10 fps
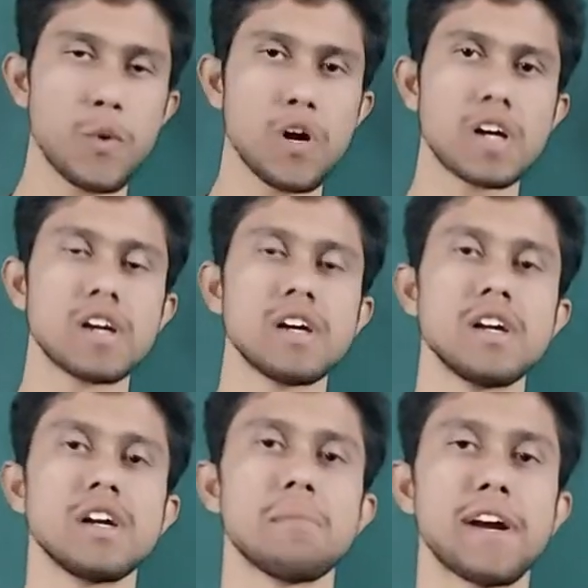to work
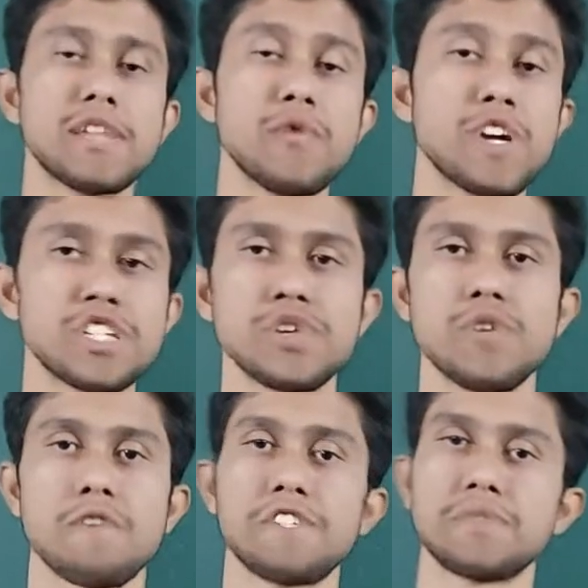by the
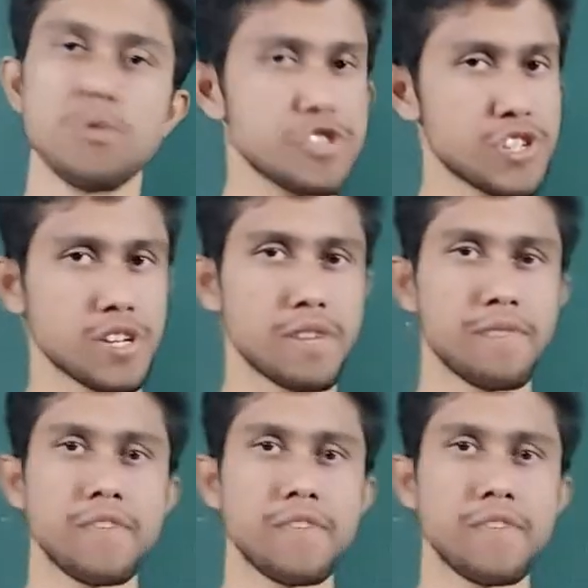virtue of its motion.